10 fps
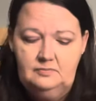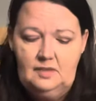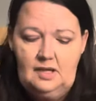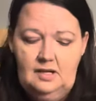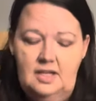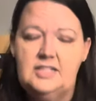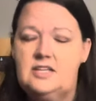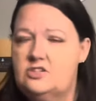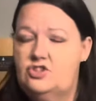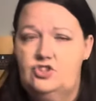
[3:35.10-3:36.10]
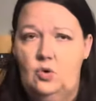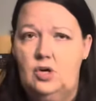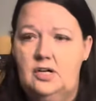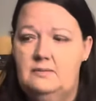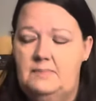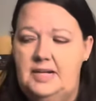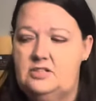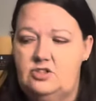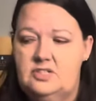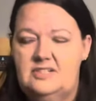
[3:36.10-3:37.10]
I mean, it's not short, but
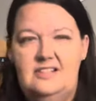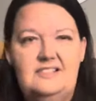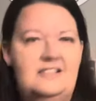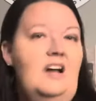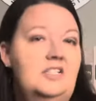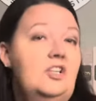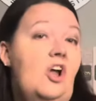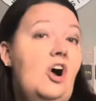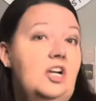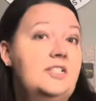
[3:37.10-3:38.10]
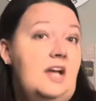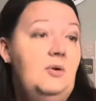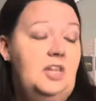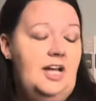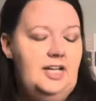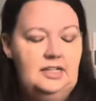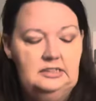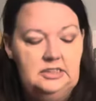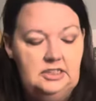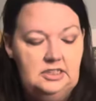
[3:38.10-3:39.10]
it's not as long as I would like.
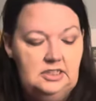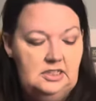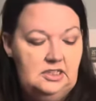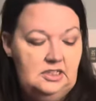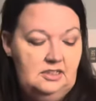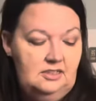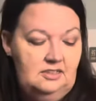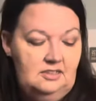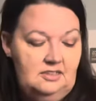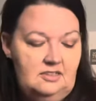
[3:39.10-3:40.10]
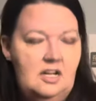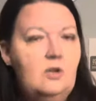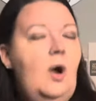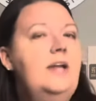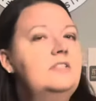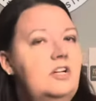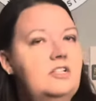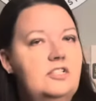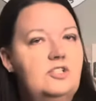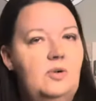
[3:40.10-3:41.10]
Not quite as long
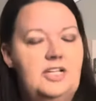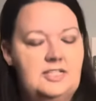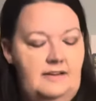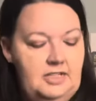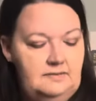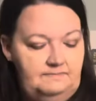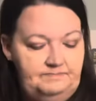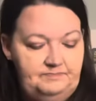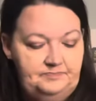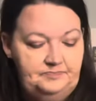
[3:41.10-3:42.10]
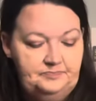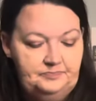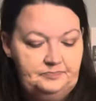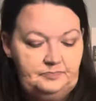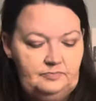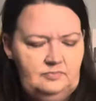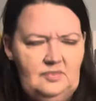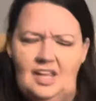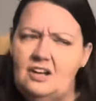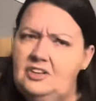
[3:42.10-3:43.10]
as the 27.
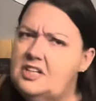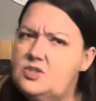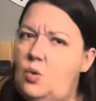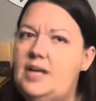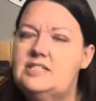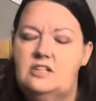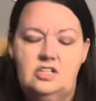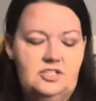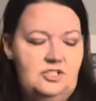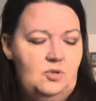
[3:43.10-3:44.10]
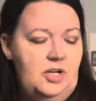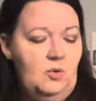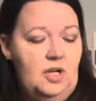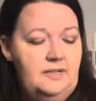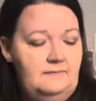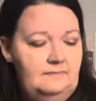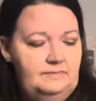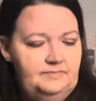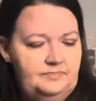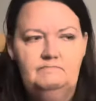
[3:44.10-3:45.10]
I don't think it's quite as long as the 21.
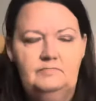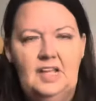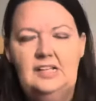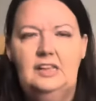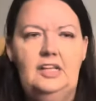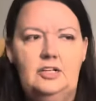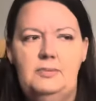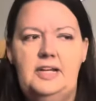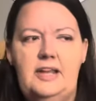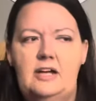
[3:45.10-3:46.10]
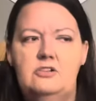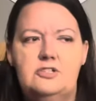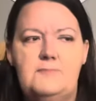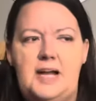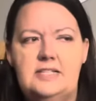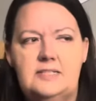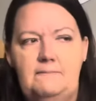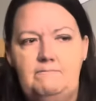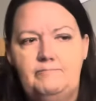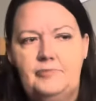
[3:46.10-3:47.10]
A little bit of that oak spice
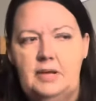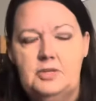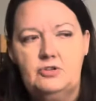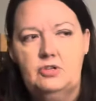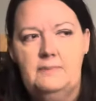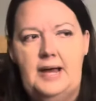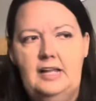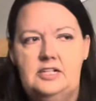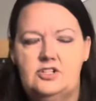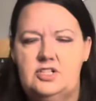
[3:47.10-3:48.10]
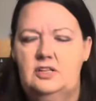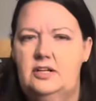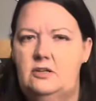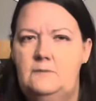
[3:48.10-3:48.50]
coming through on the palate, just a little.